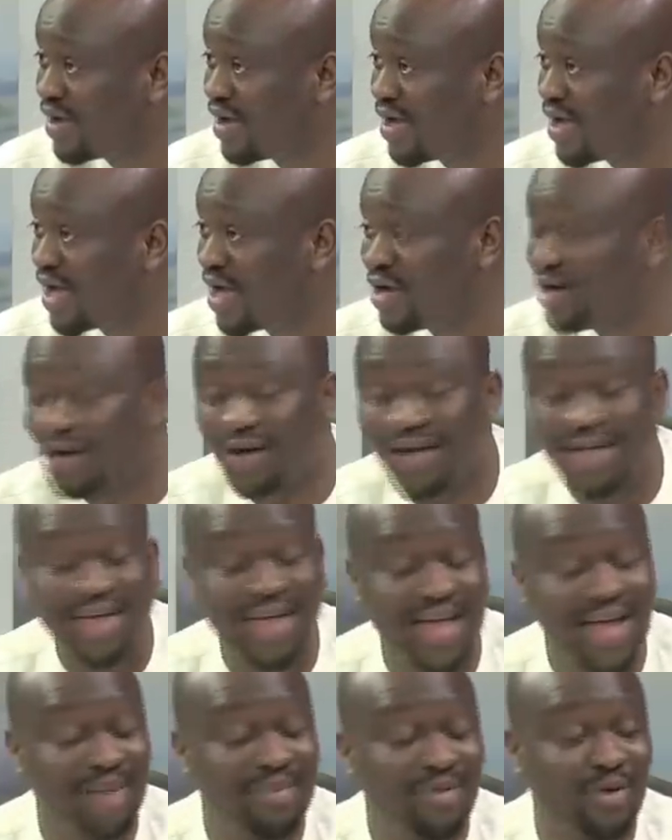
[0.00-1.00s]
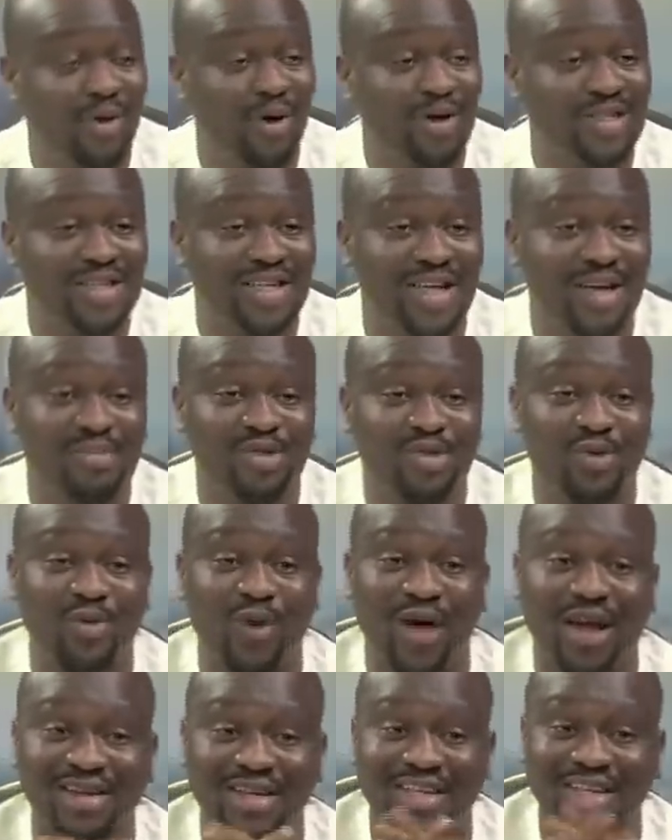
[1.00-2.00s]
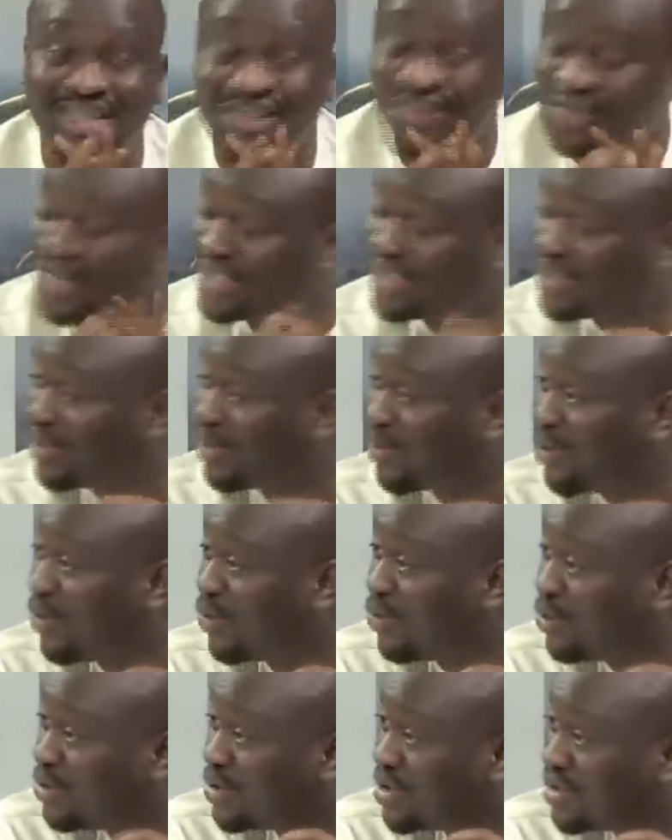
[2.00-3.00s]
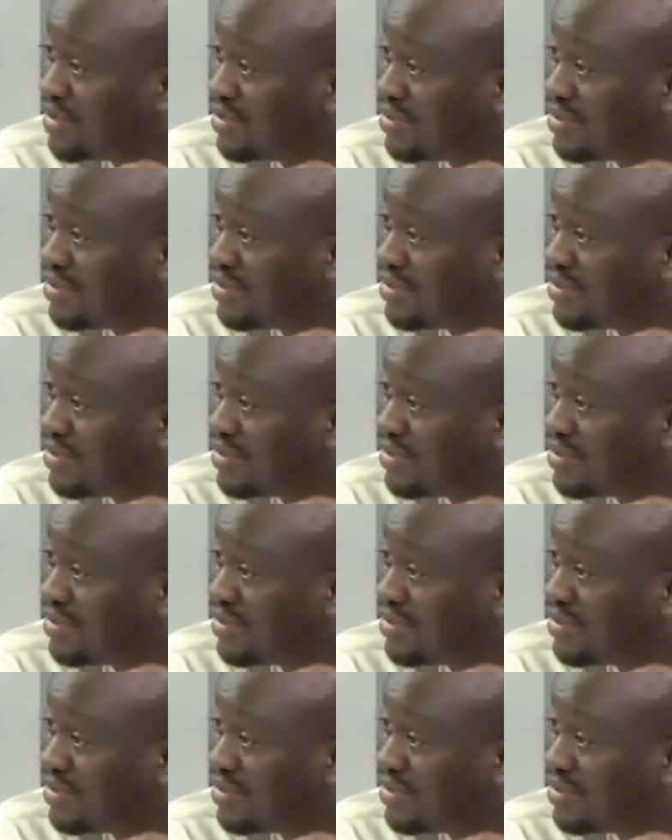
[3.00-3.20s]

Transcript: And the court came to one interesting conclusion.